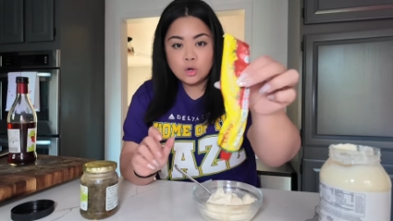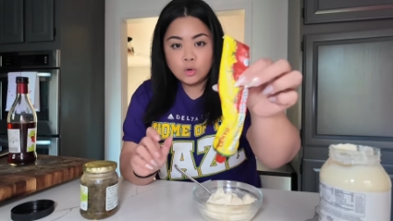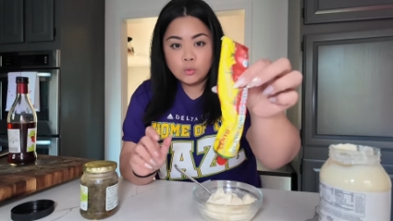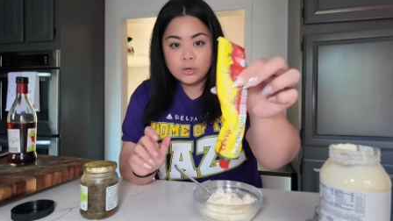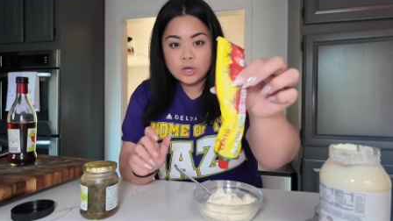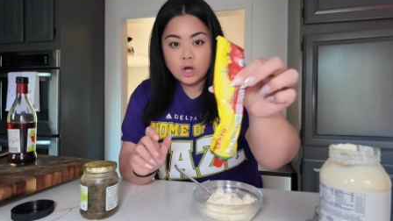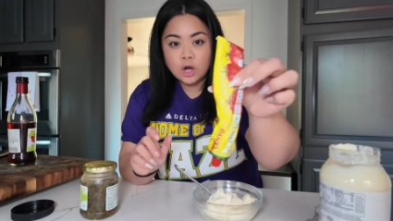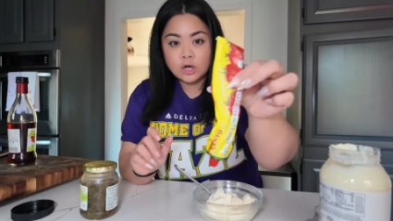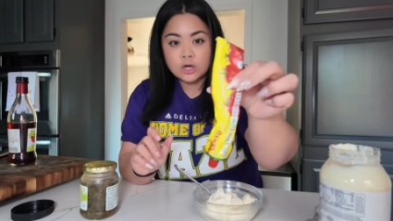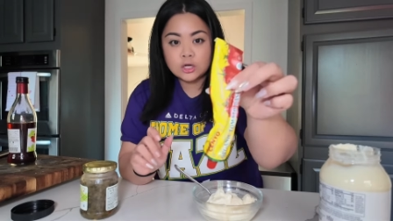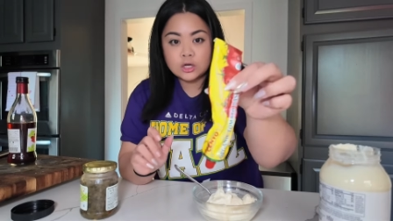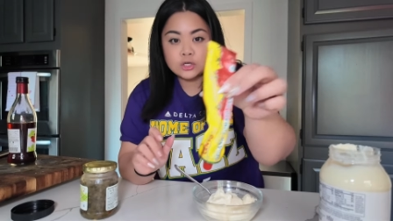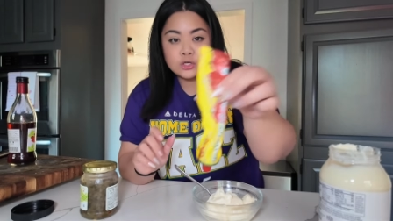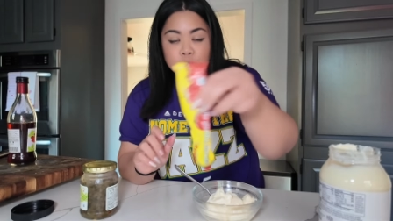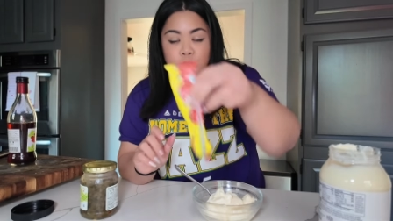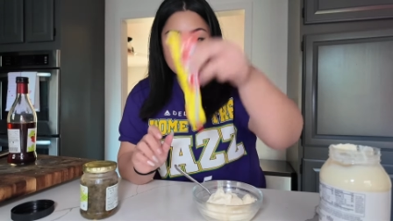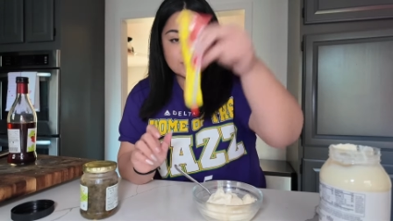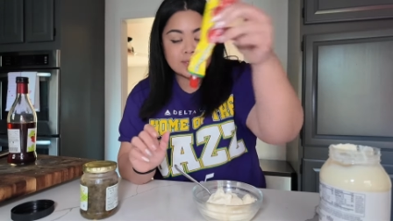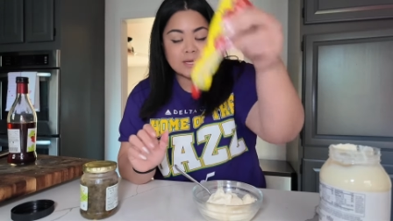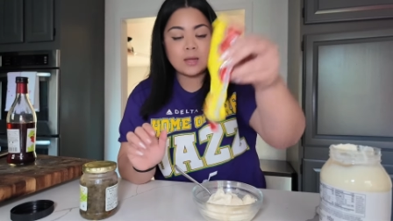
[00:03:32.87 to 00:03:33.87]
We are gonna
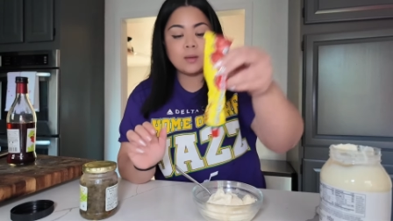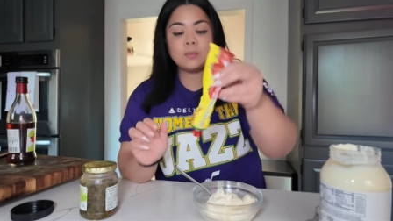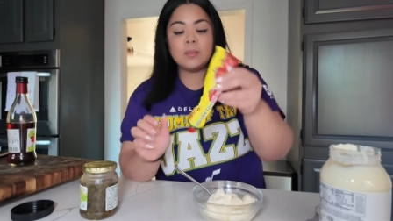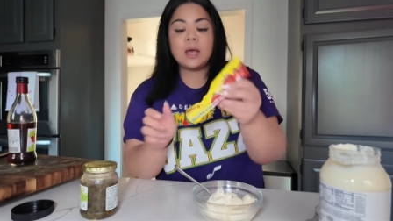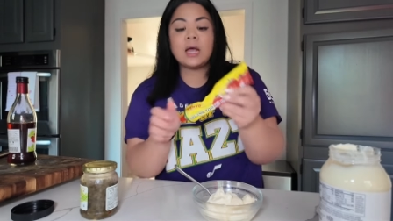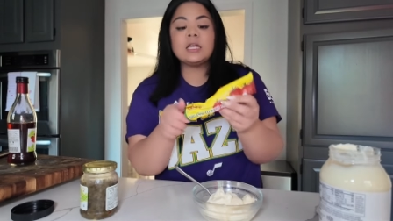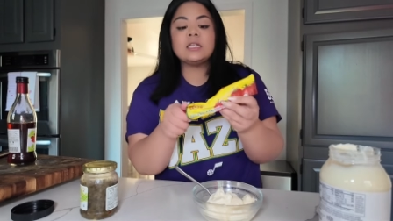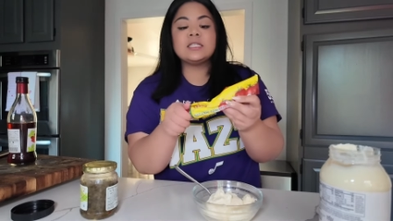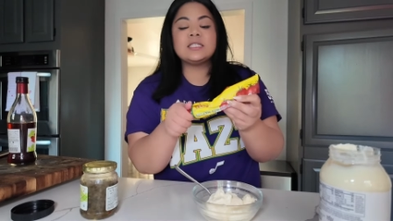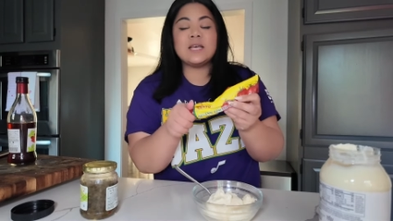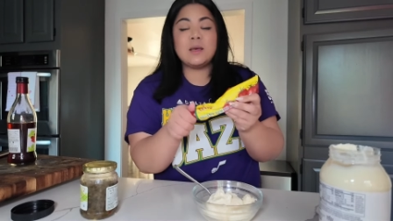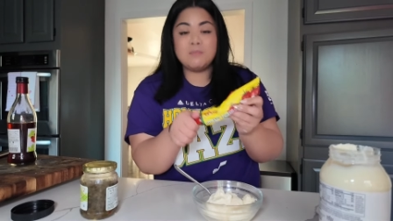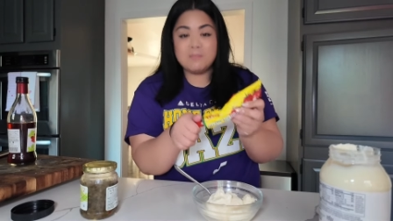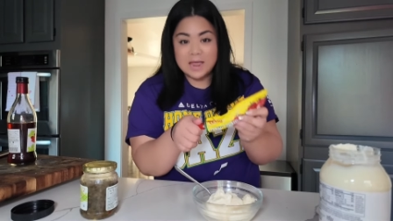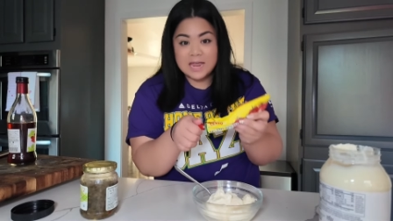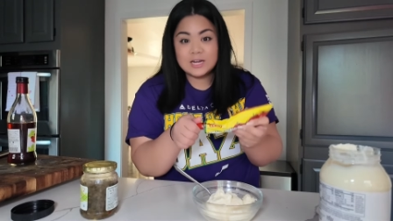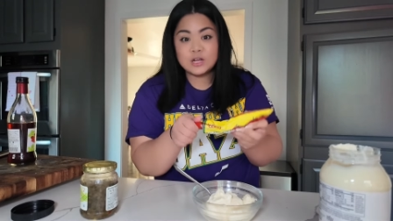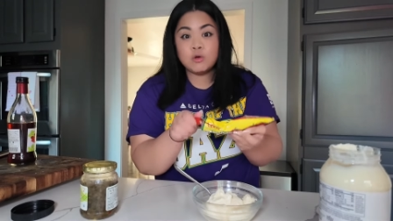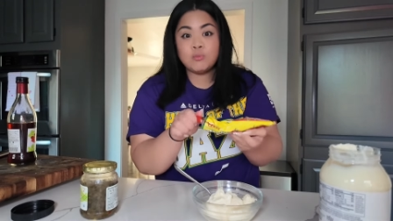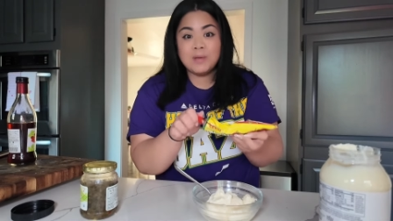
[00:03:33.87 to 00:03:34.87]
do some
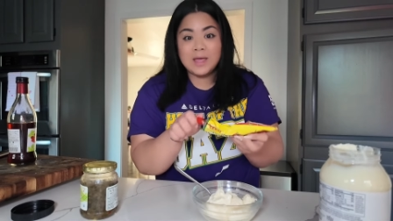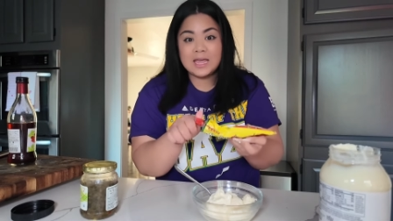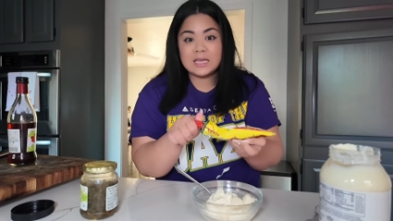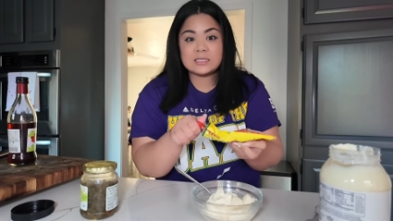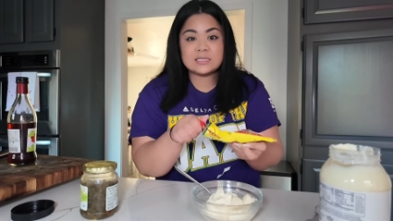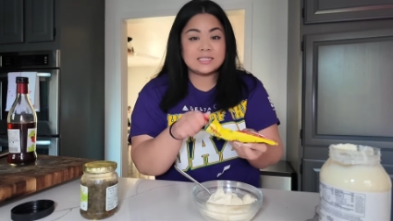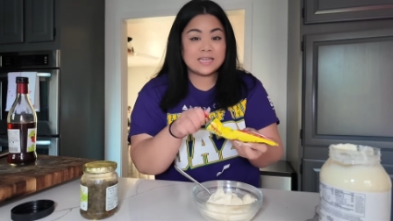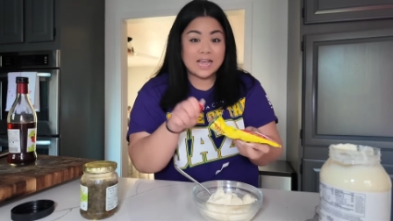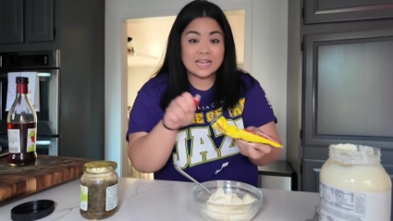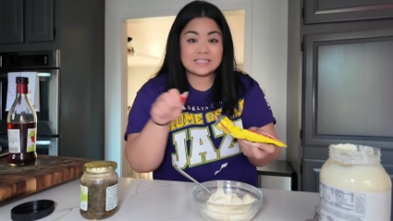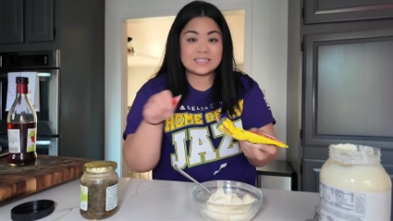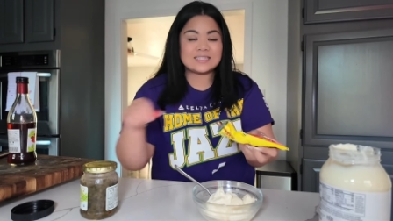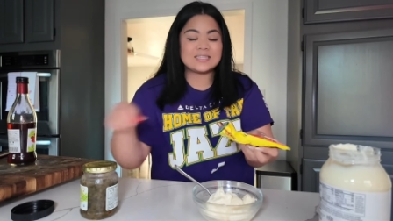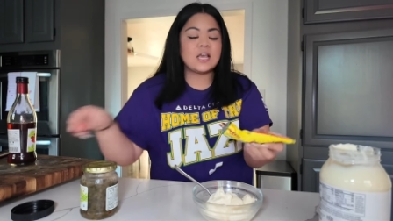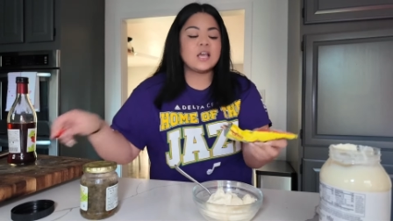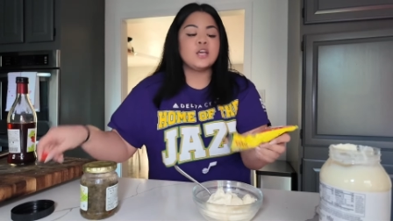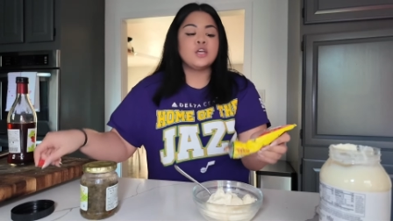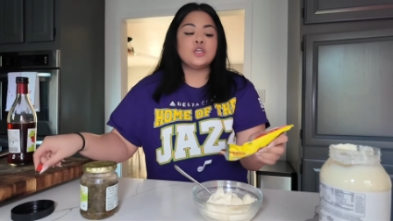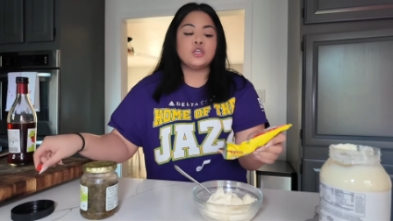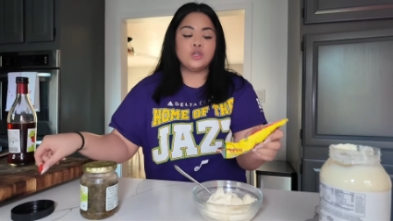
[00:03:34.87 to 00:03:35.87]
tomato paste. Yes,
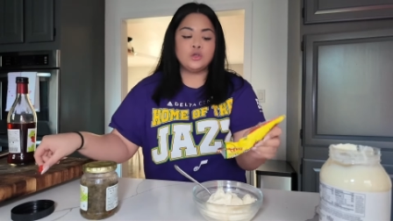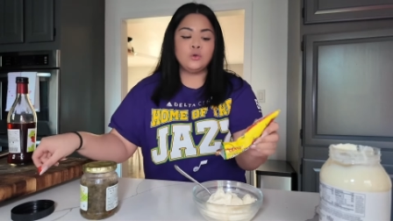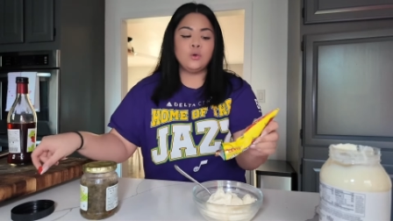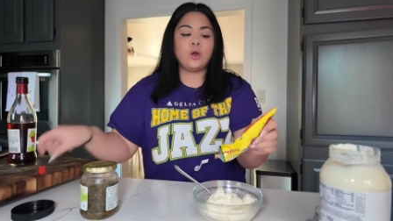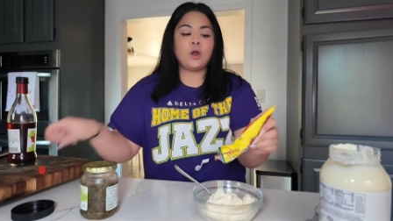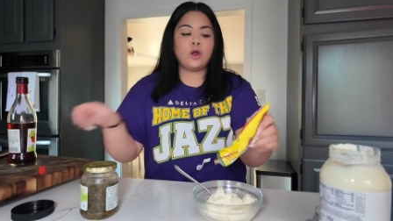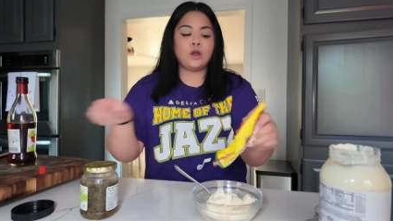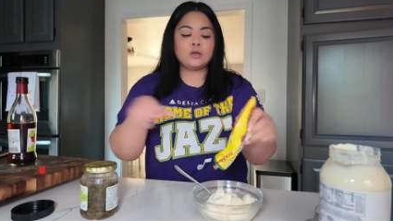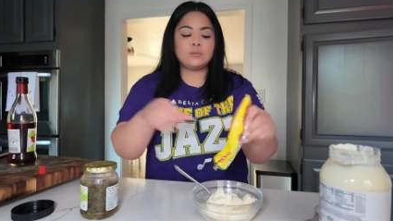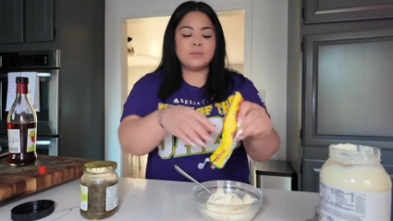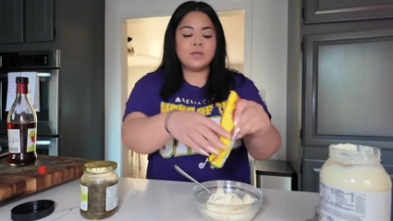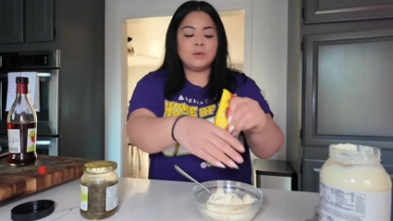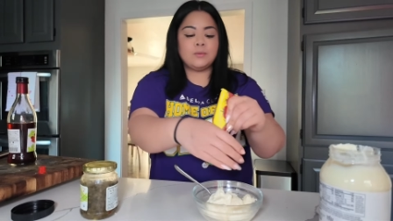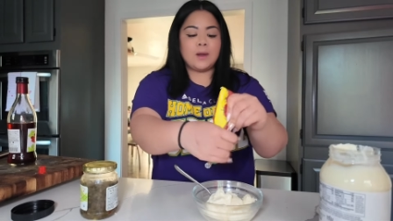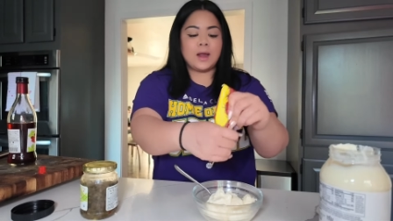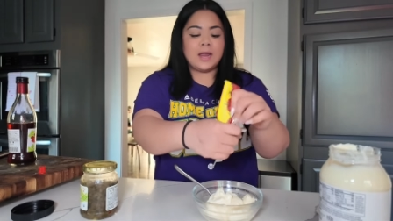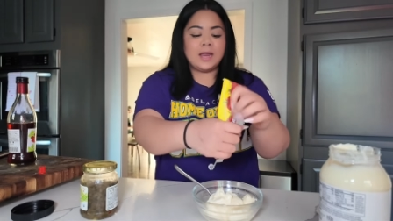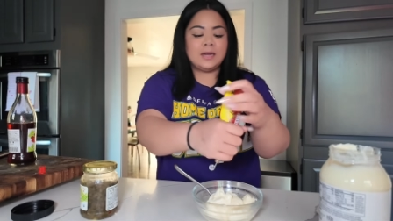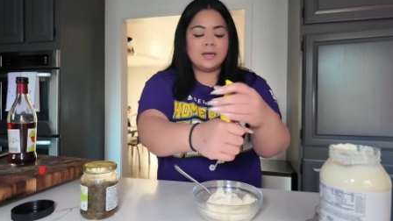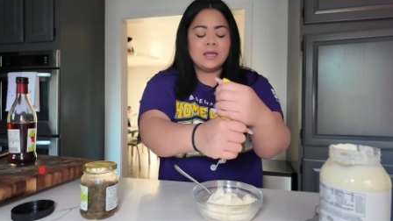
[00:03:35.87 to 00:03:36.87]
you heard me
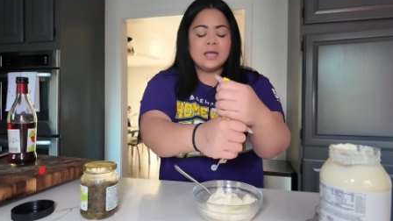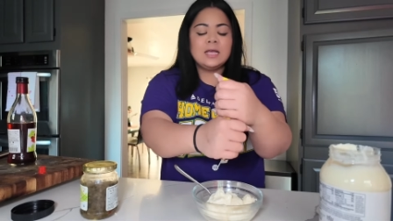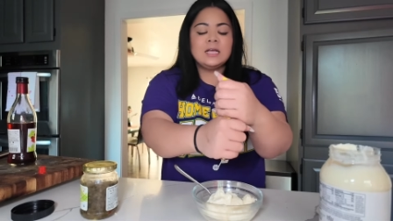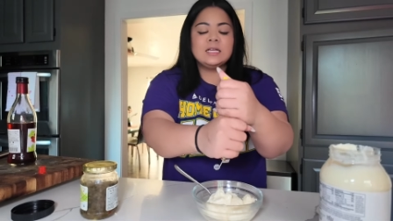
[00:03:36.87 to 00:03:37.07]
right.